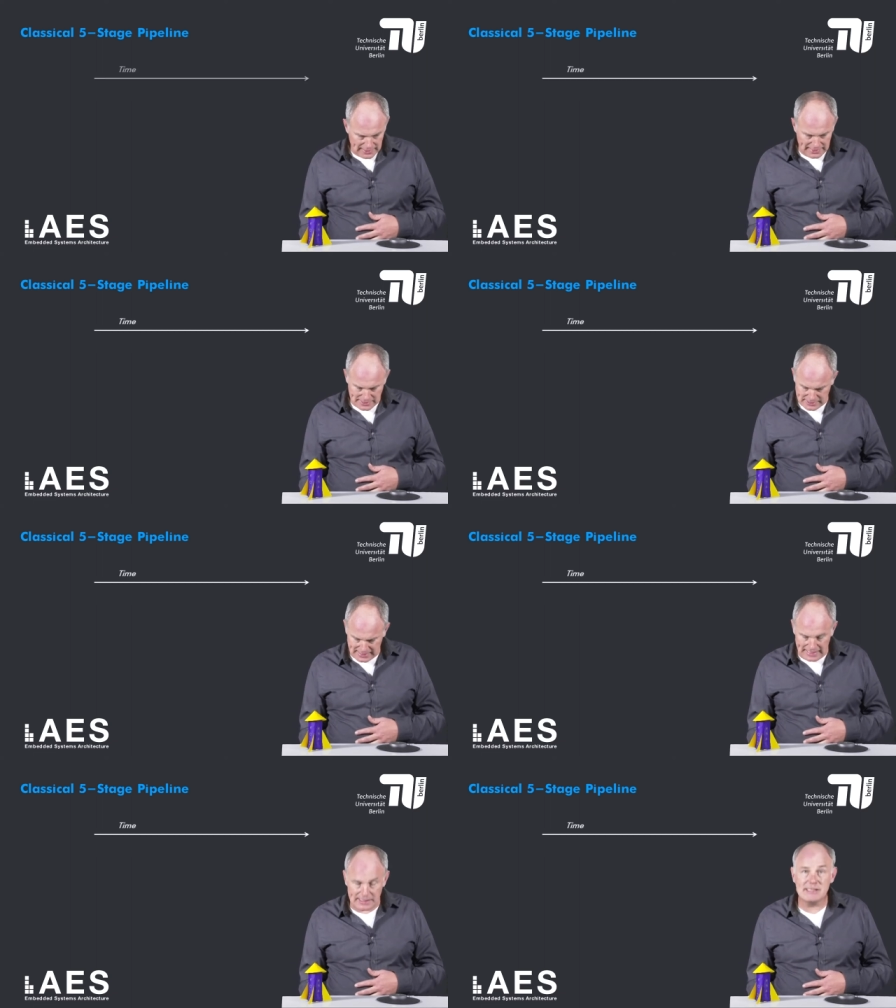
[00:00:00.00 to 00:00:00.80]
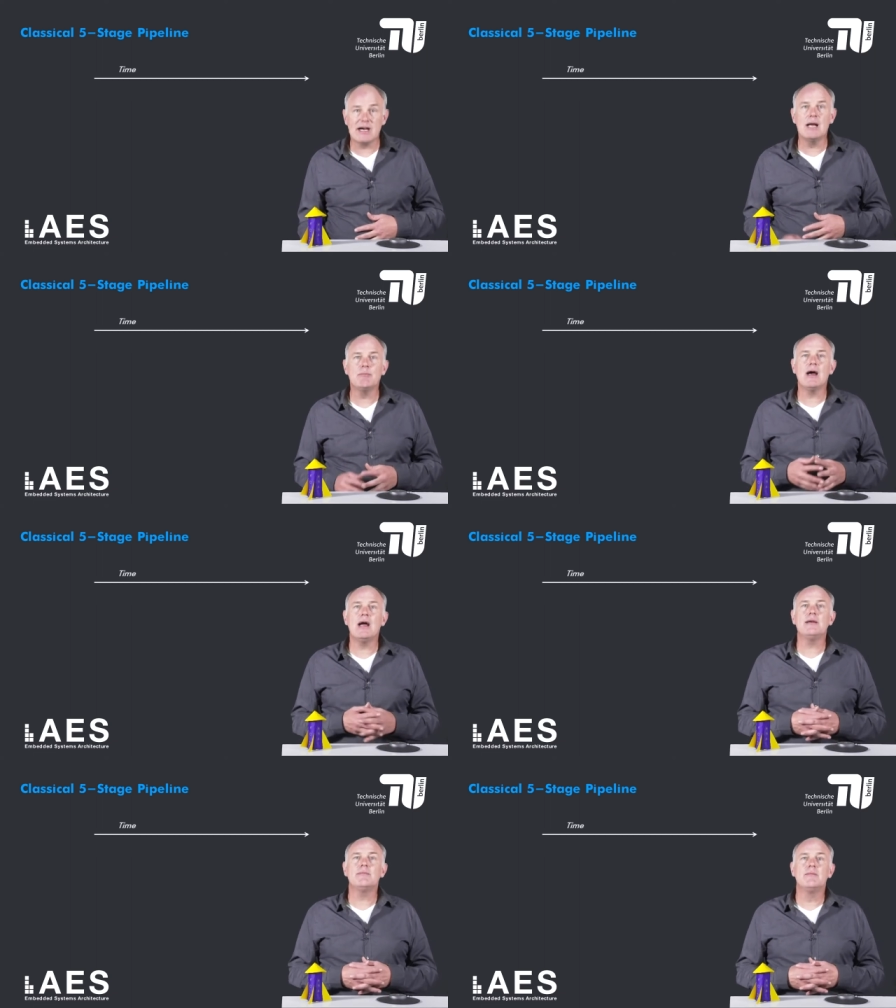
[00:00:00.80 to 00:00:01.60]
Here's again a
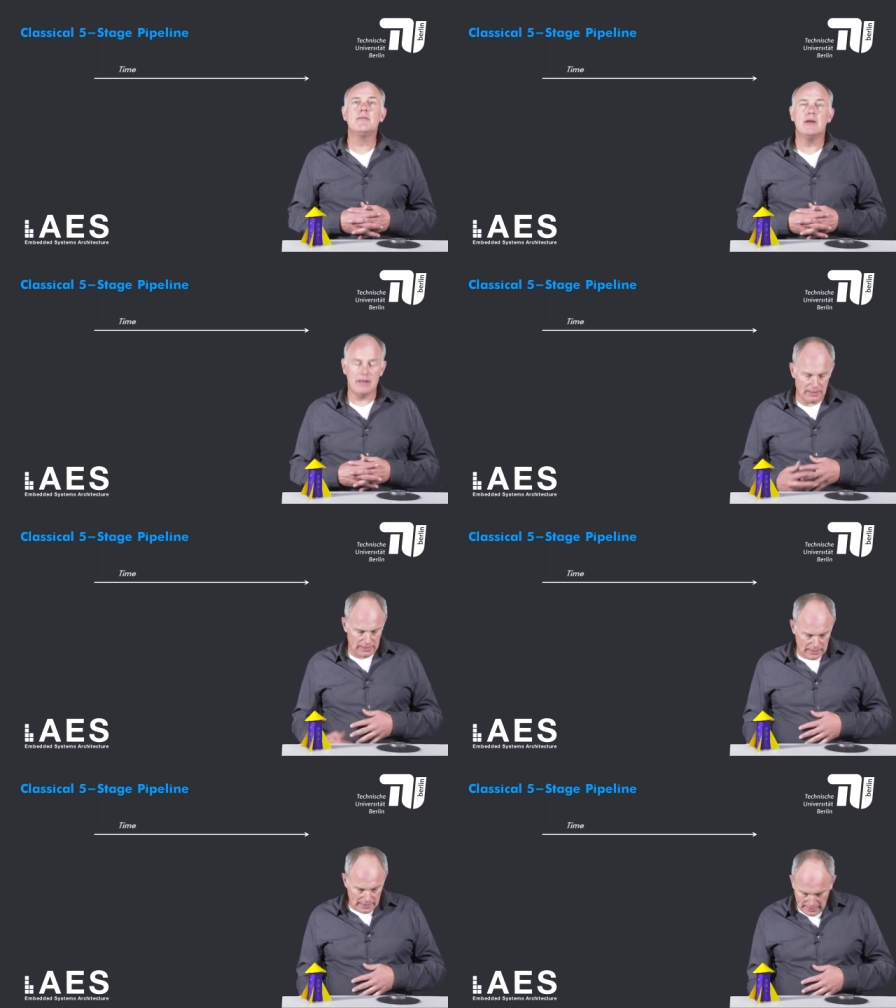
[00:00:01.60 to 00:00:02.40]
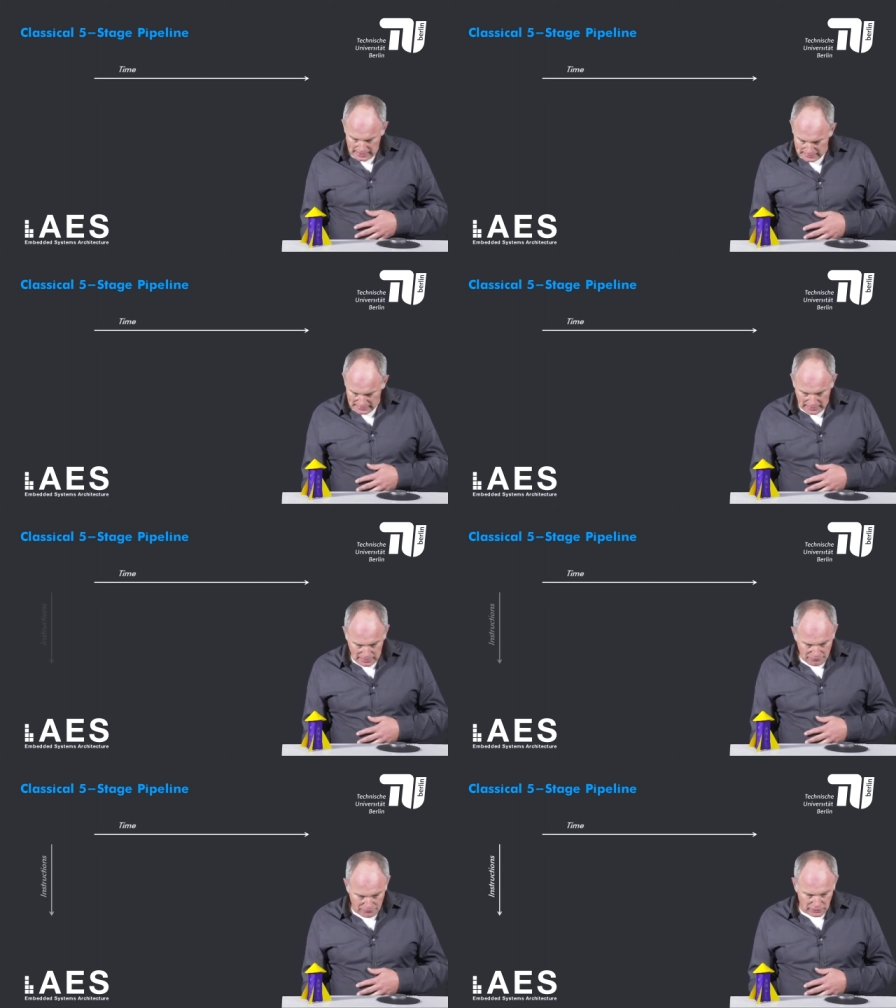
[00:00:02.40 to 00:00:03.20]
timeline, and
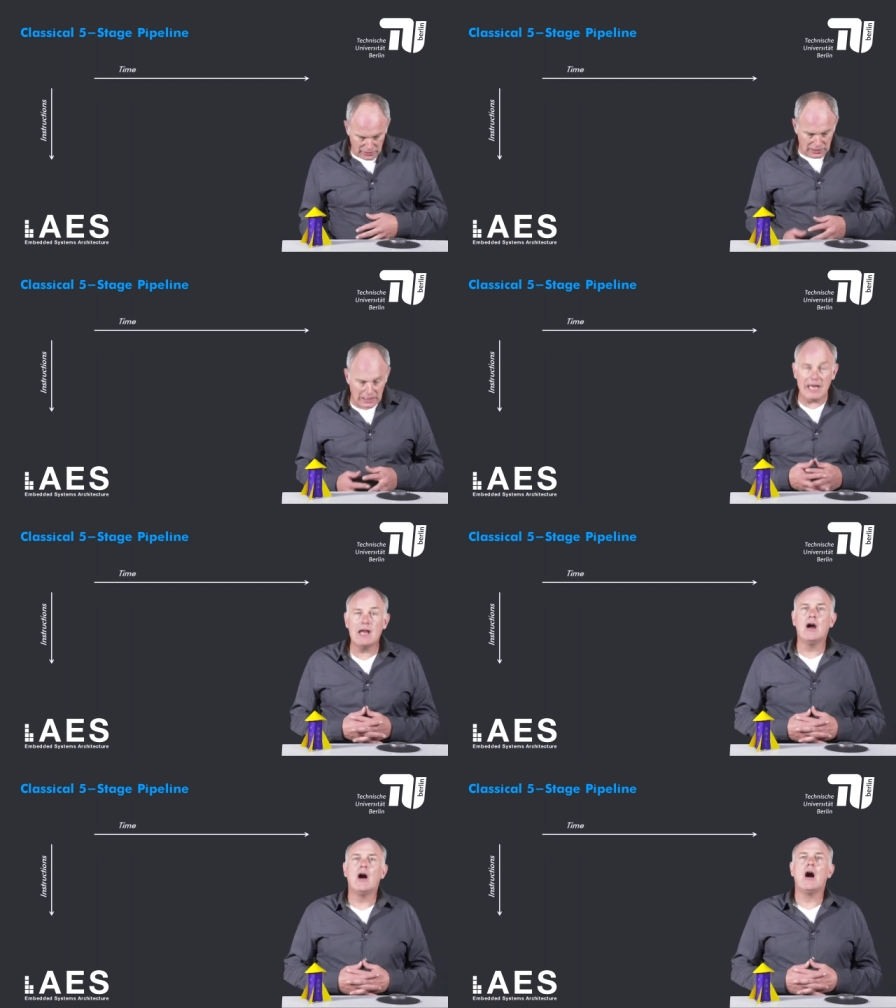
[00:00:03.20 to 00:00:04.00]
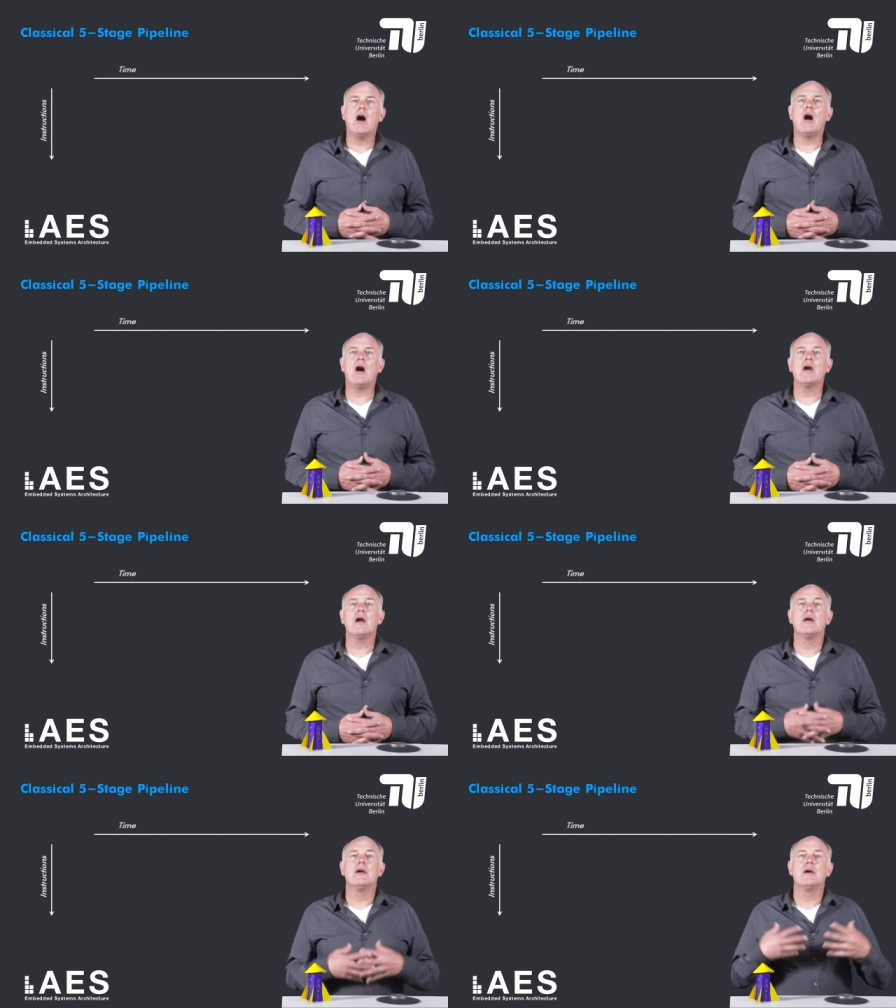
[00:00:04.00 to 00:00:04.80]
here vertically
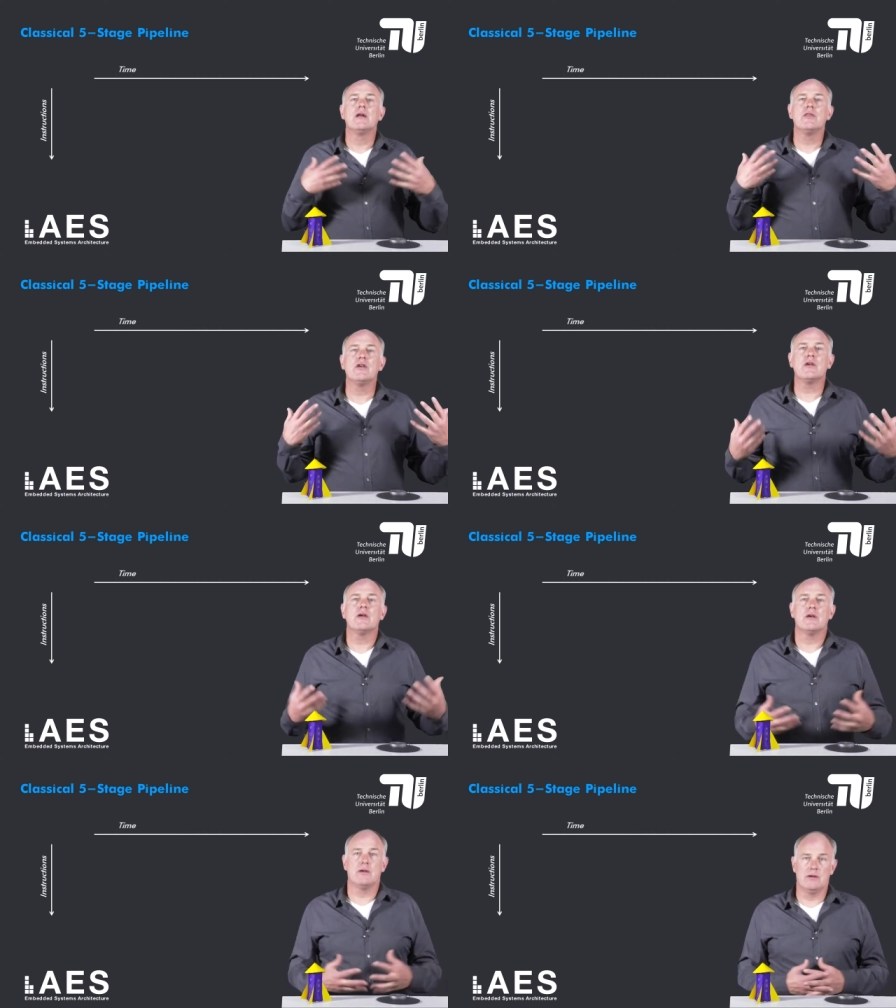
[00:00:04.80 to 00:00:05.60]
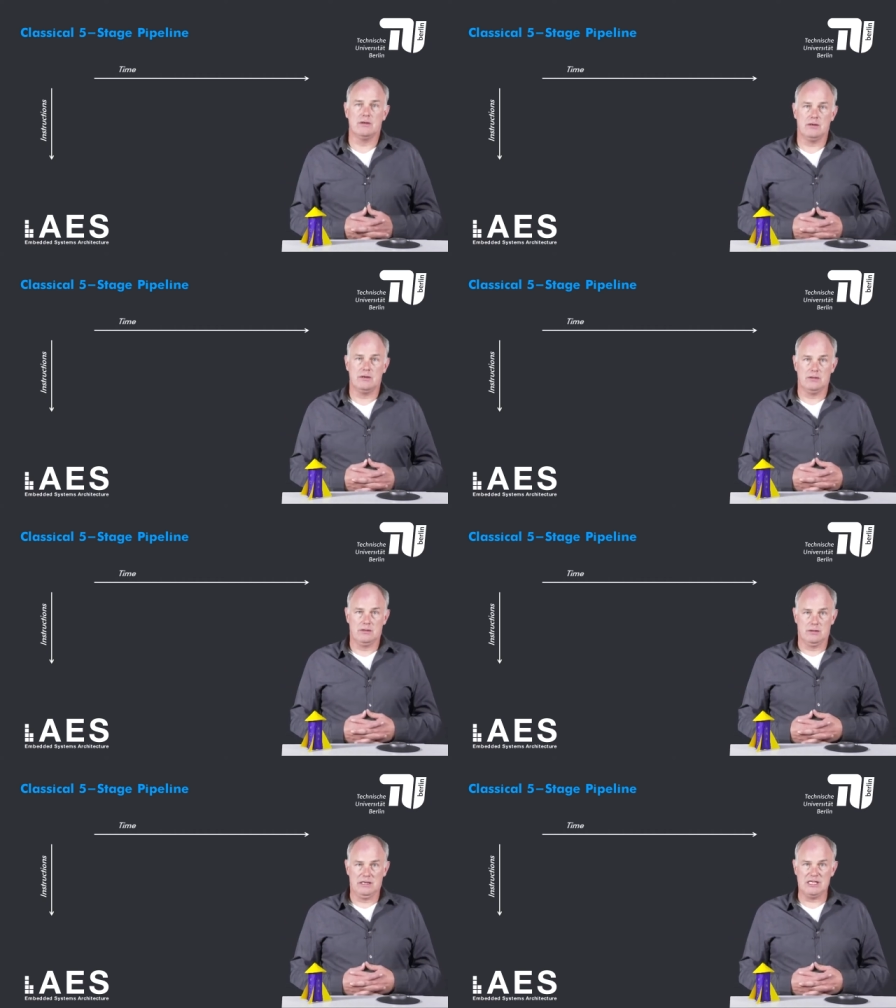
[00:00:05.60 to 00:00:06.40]
are the
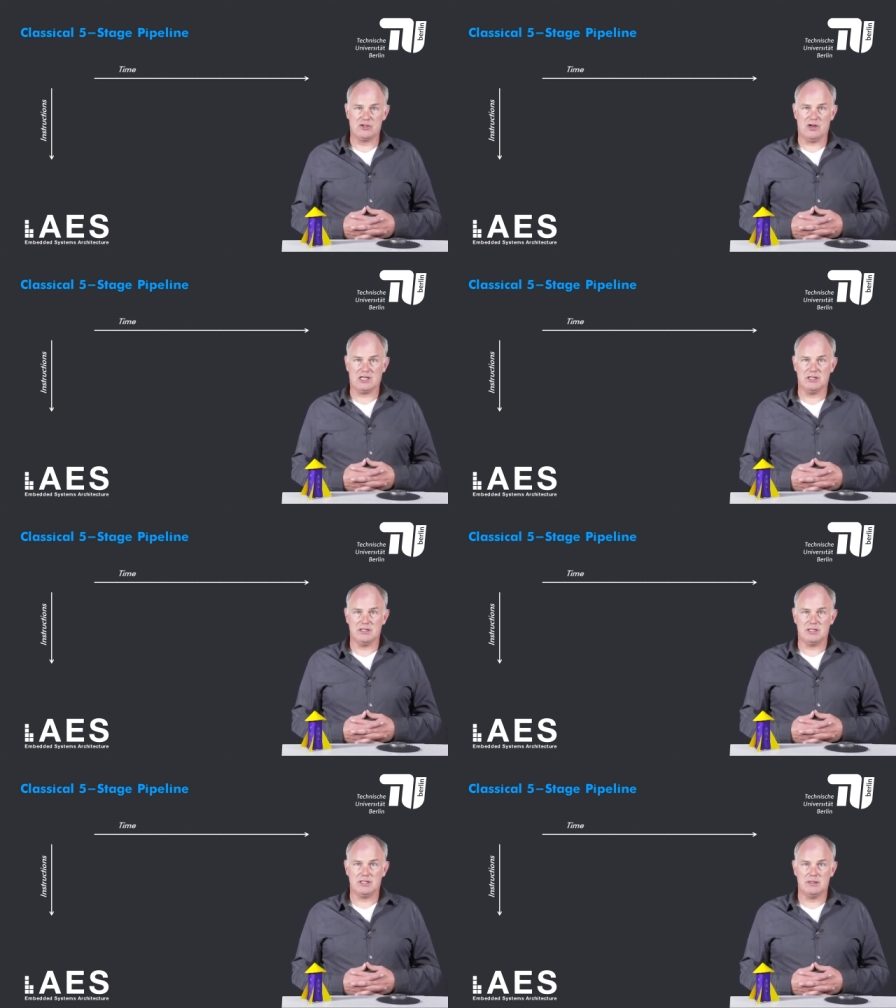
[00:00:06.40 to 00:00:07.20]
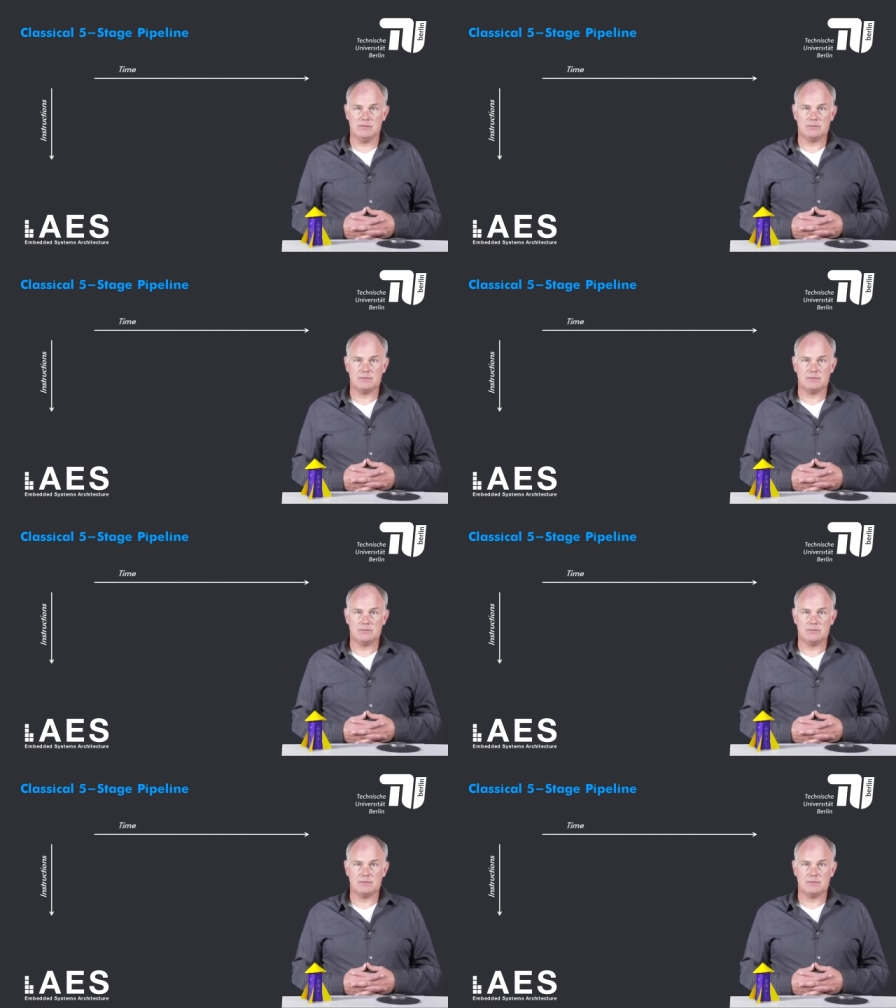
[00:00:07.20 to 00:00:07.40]
instructions.